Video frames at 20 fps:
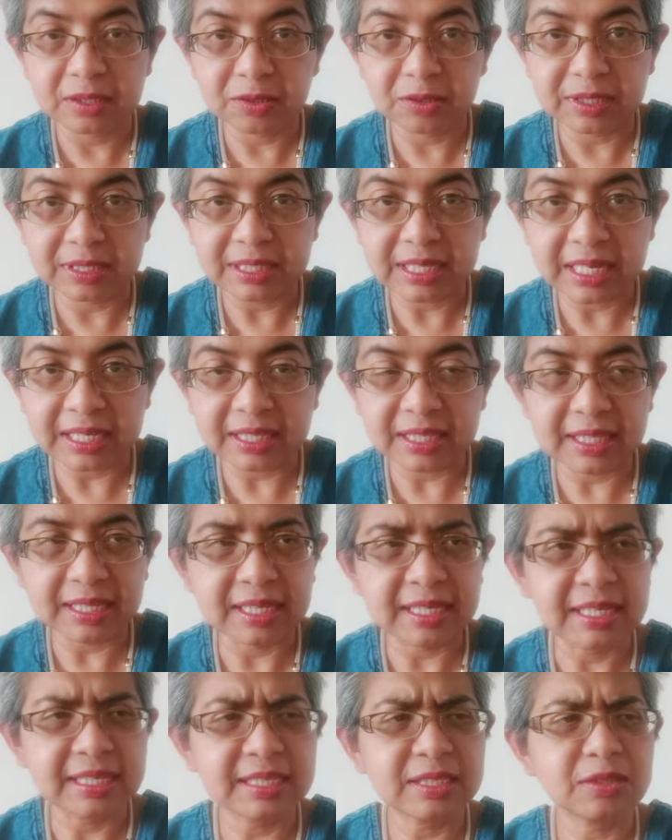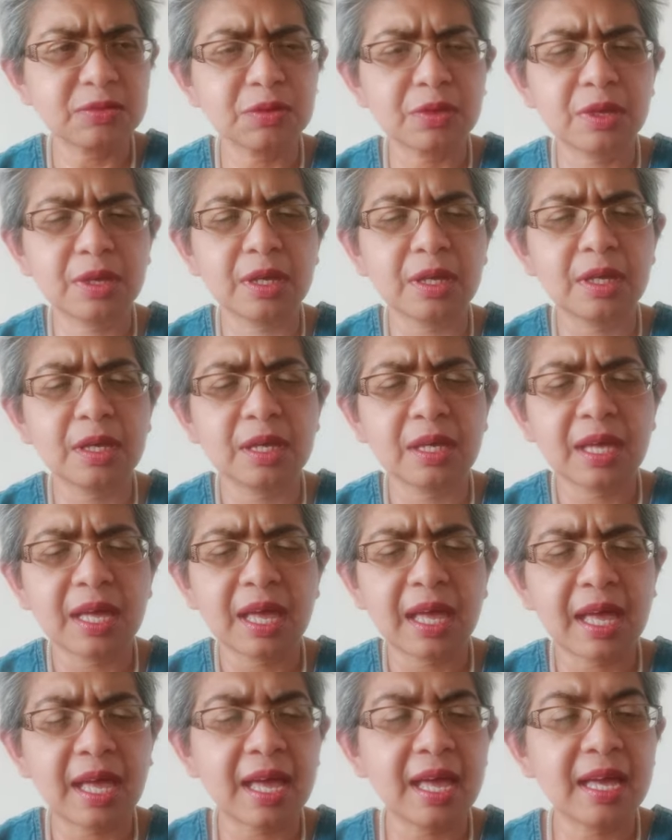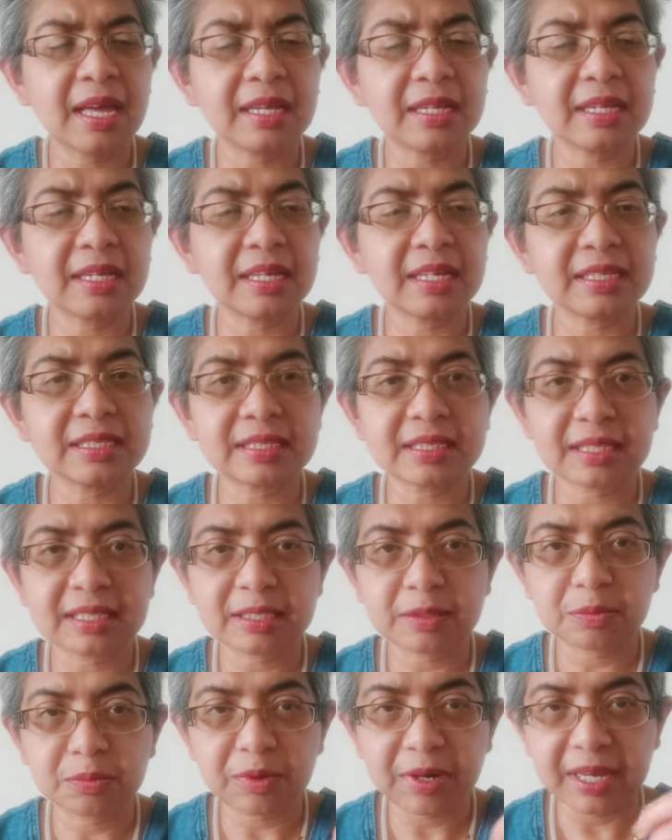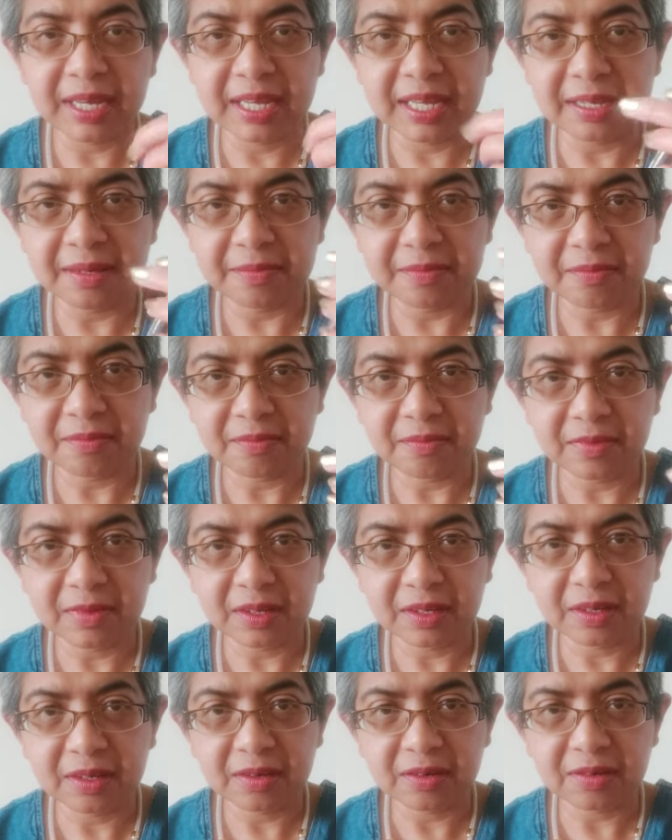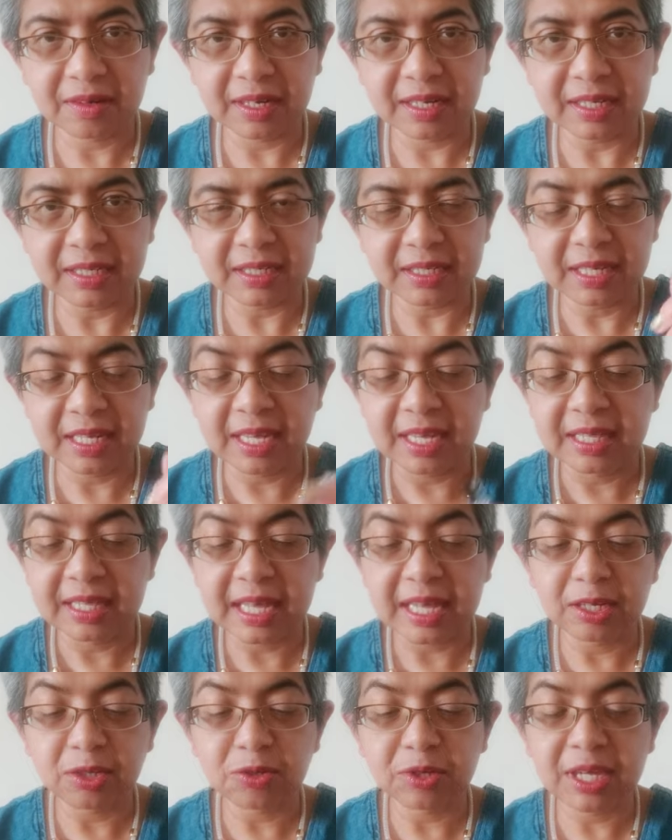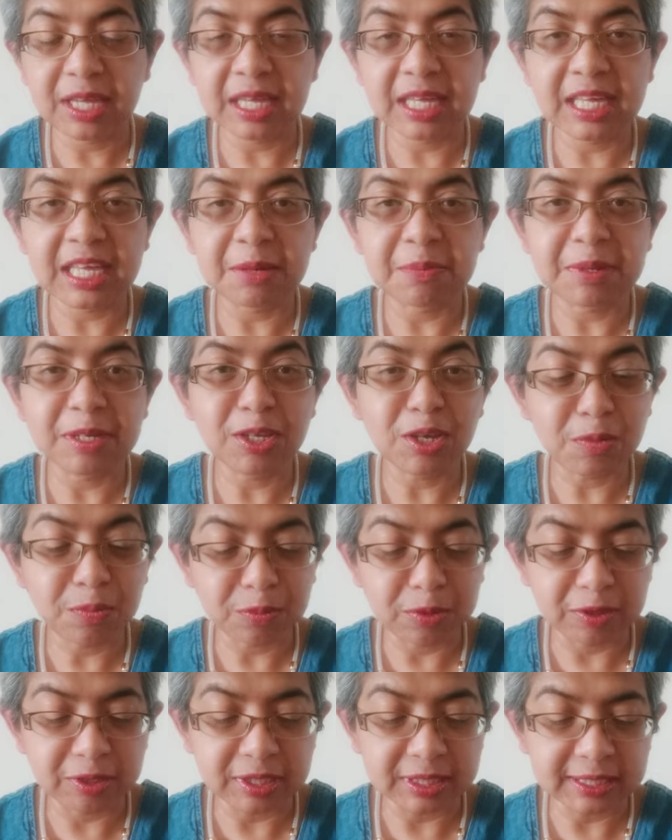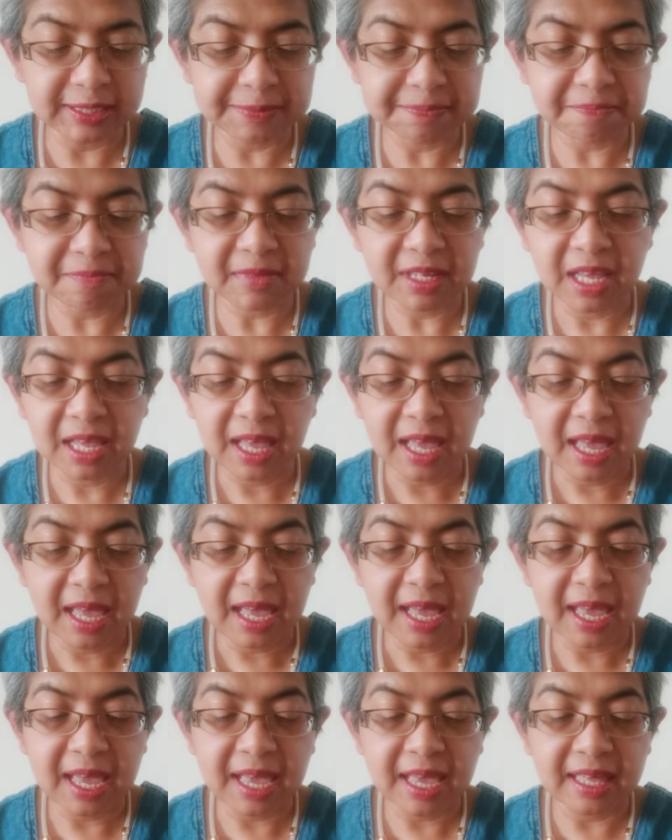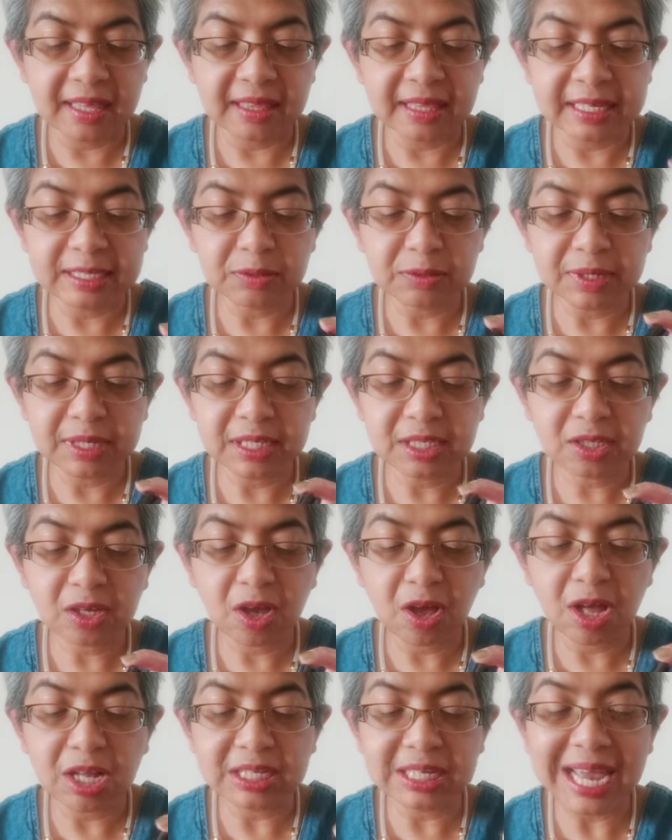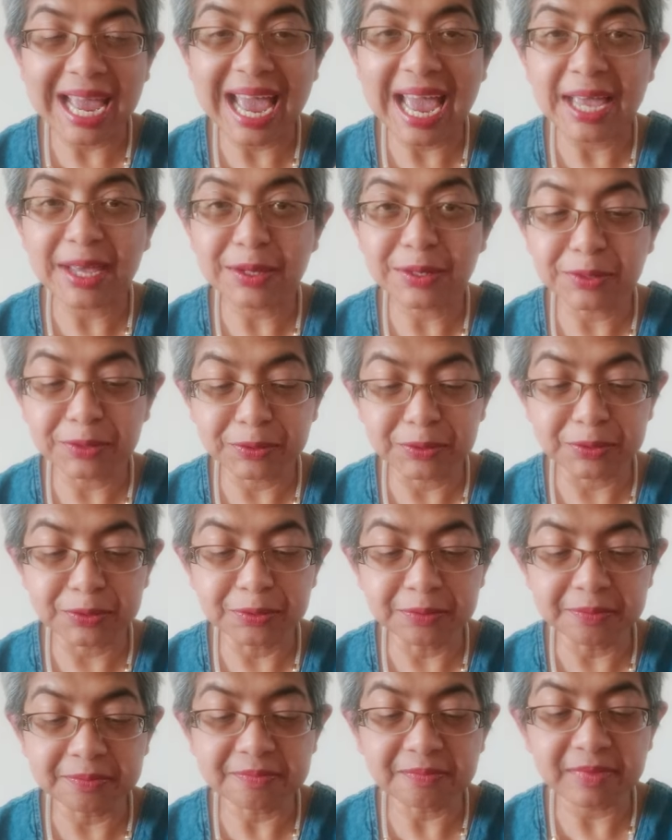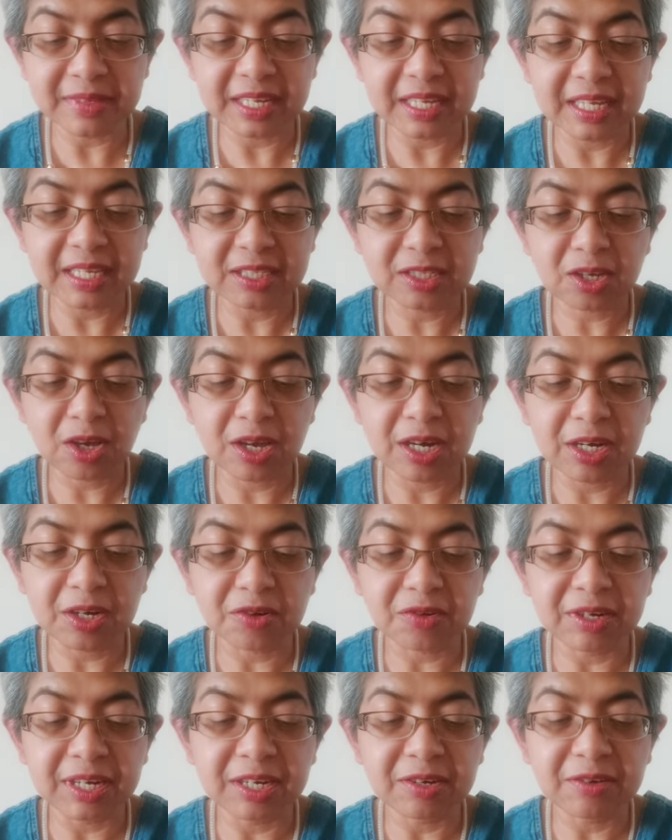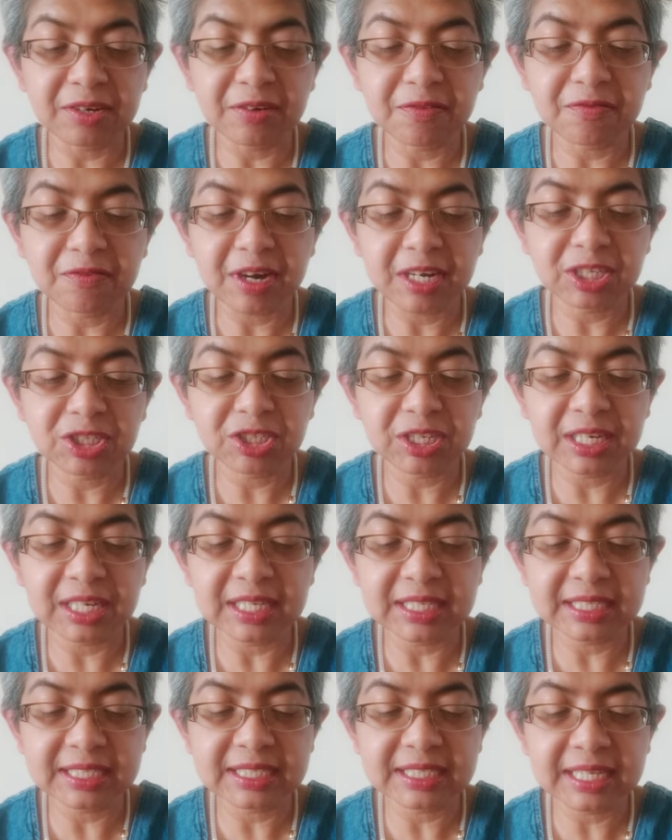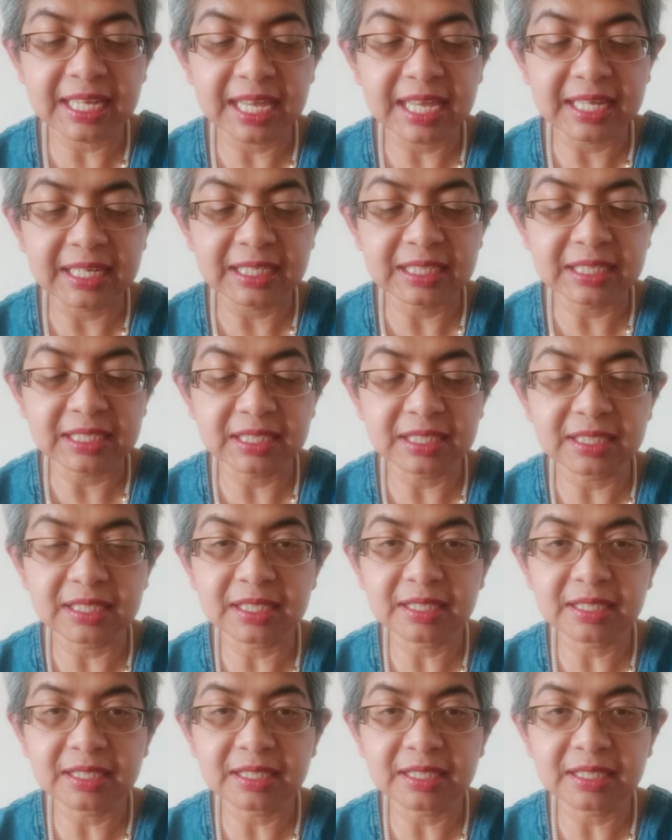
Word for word: So it's like this and it's a spray right that you can keep in your purse and this one is called haiku it's got a green refreshing scent